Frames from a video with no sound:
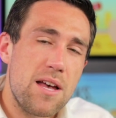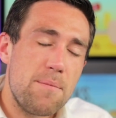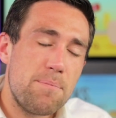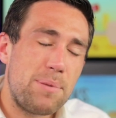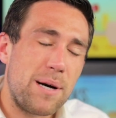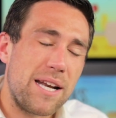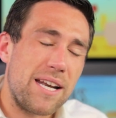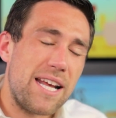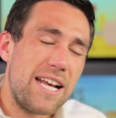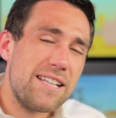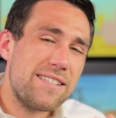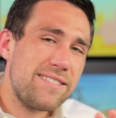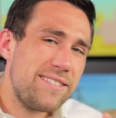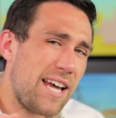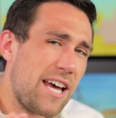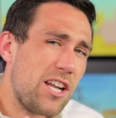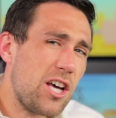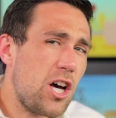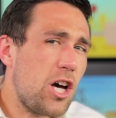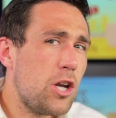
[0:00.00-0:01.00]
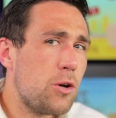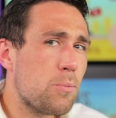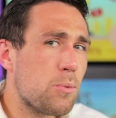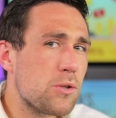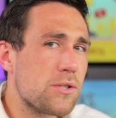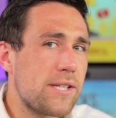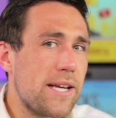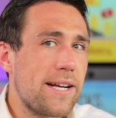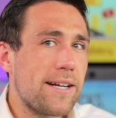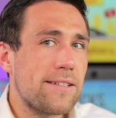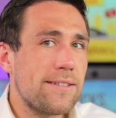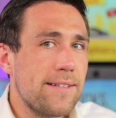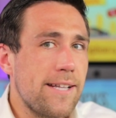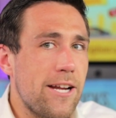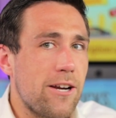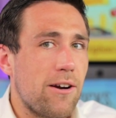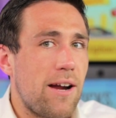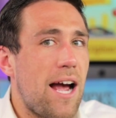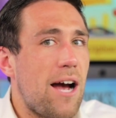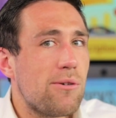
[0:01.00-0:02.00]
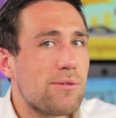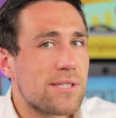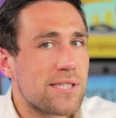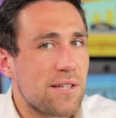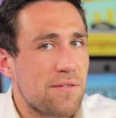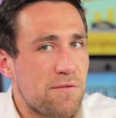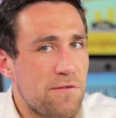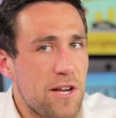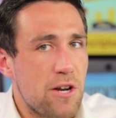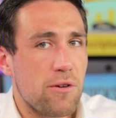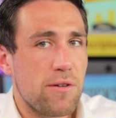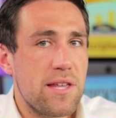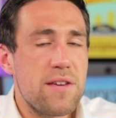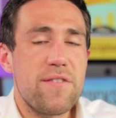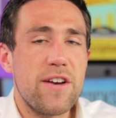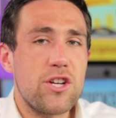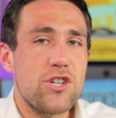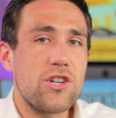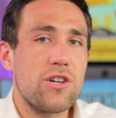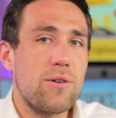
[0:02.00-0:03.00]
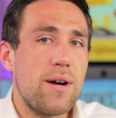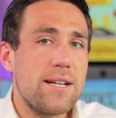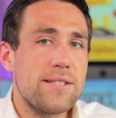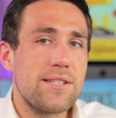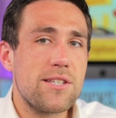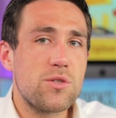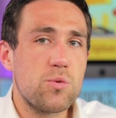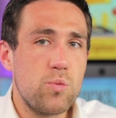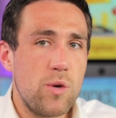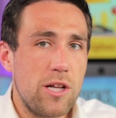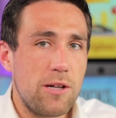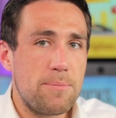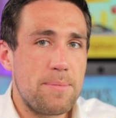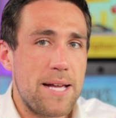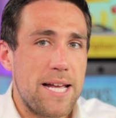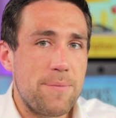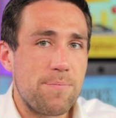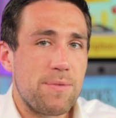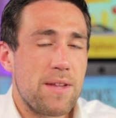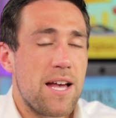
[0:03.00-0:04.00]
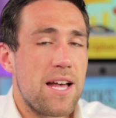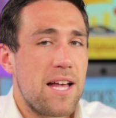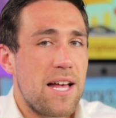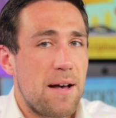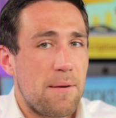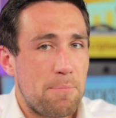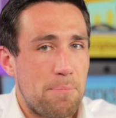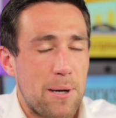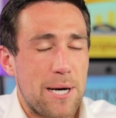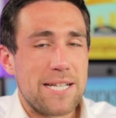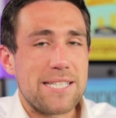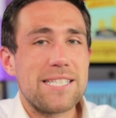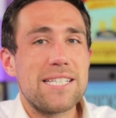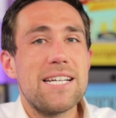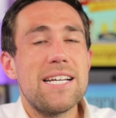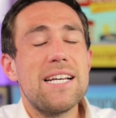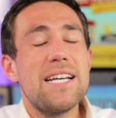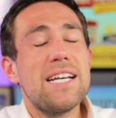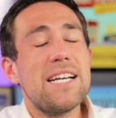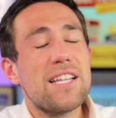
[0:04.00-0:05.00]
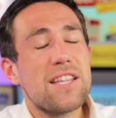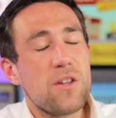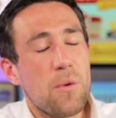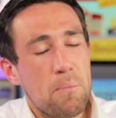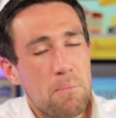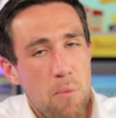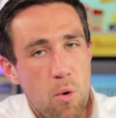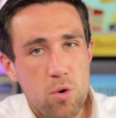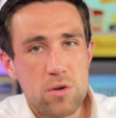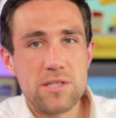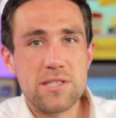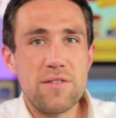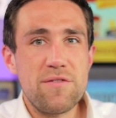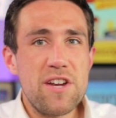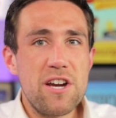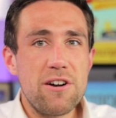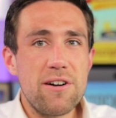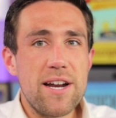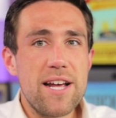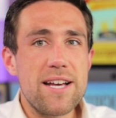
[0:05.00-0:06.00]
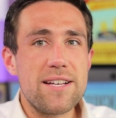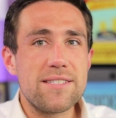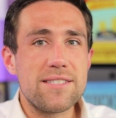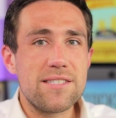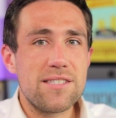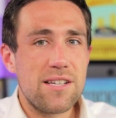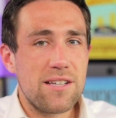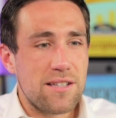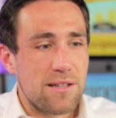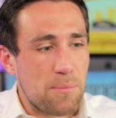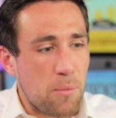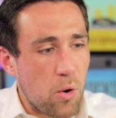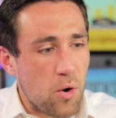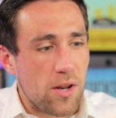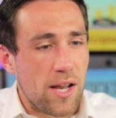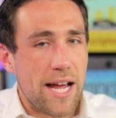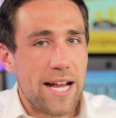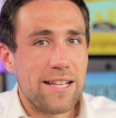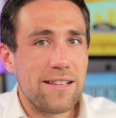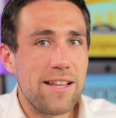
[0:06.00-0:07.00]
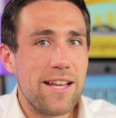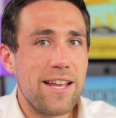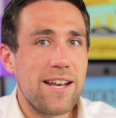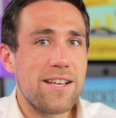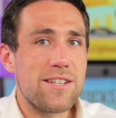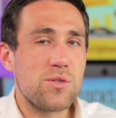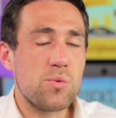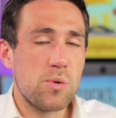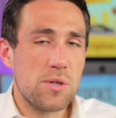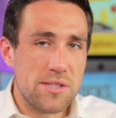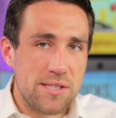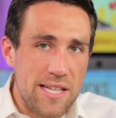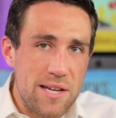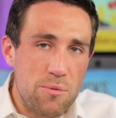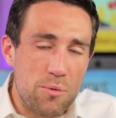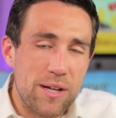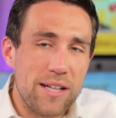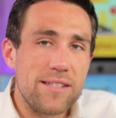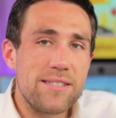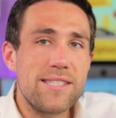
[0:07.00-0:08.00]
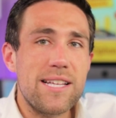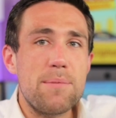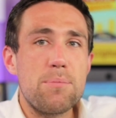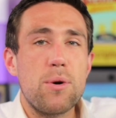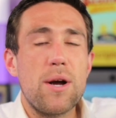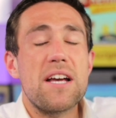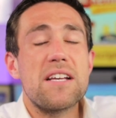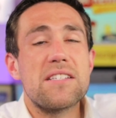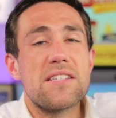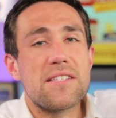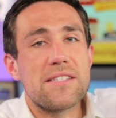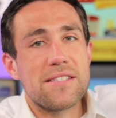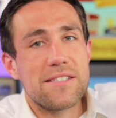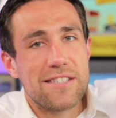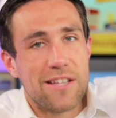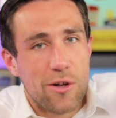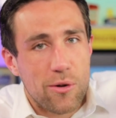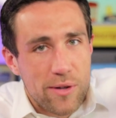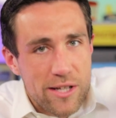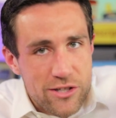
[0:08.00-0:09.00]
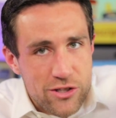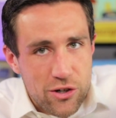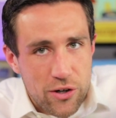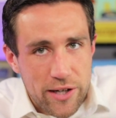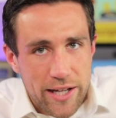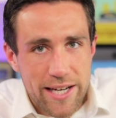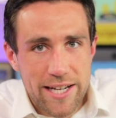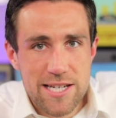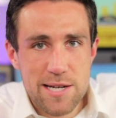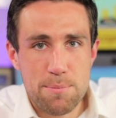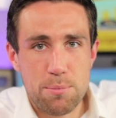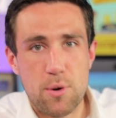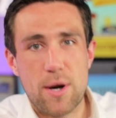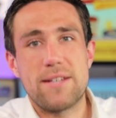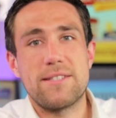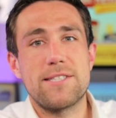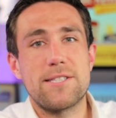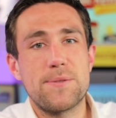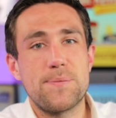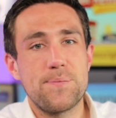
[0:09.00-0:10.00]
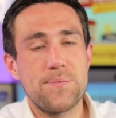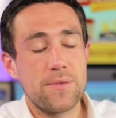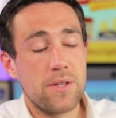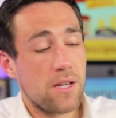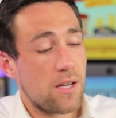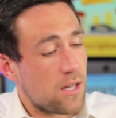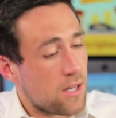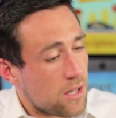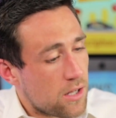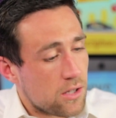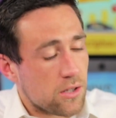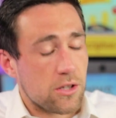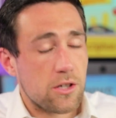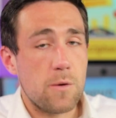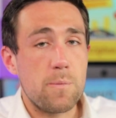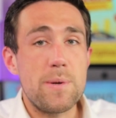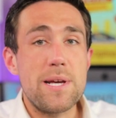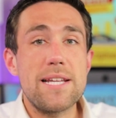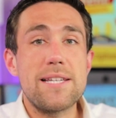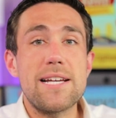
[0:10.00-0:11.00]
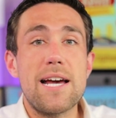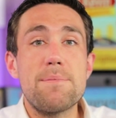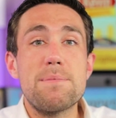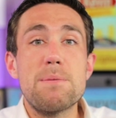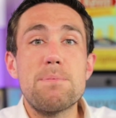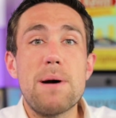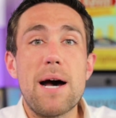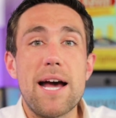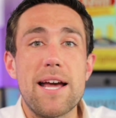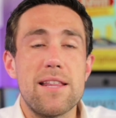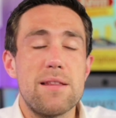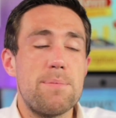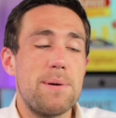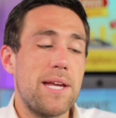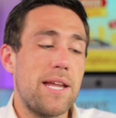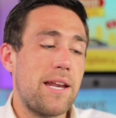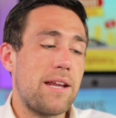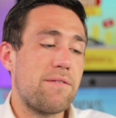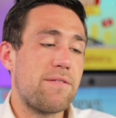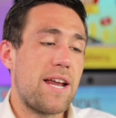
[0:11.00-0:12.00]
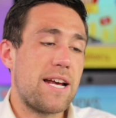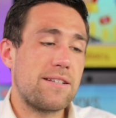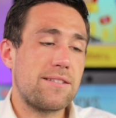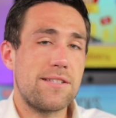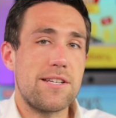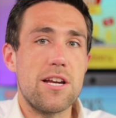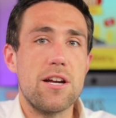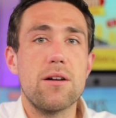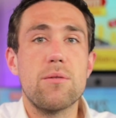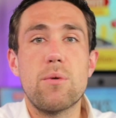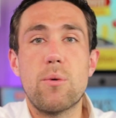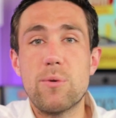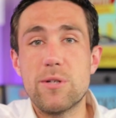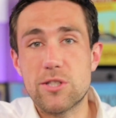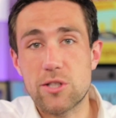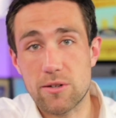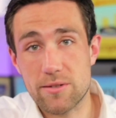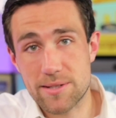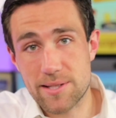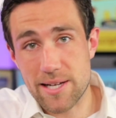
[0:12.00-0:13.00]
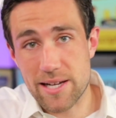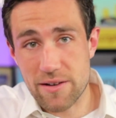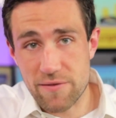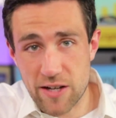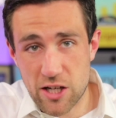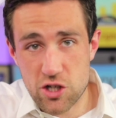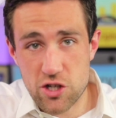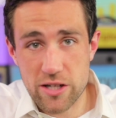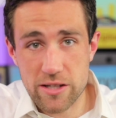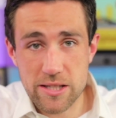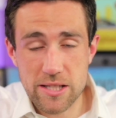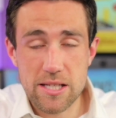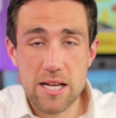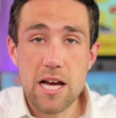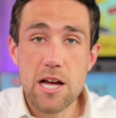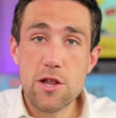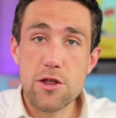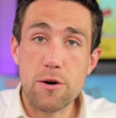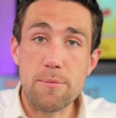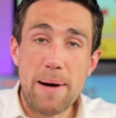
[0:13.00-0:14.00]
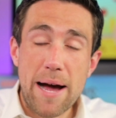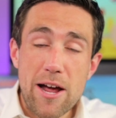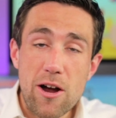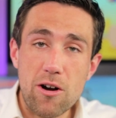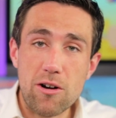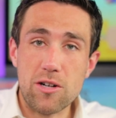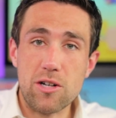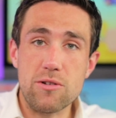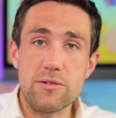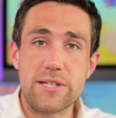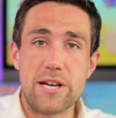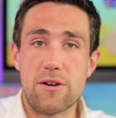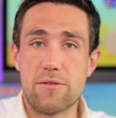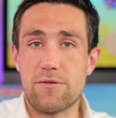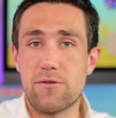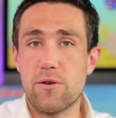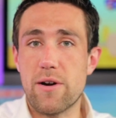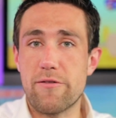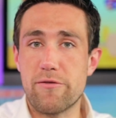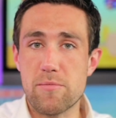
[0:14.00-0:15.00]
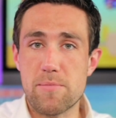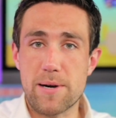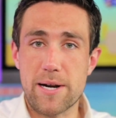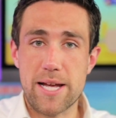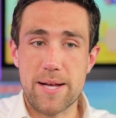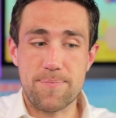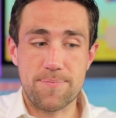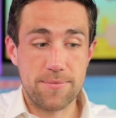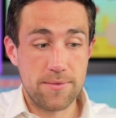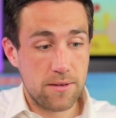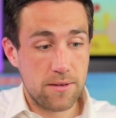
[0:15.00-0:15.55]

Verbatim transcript: but it's not 100% clear how severe the eviction crisis will be. But the more severe it is, the more likely it is we'll see real estate prices slowly start getting depressed. Could be a time to buy at the beginning of next year when we start seeing evictions, though my heart goes out for everybody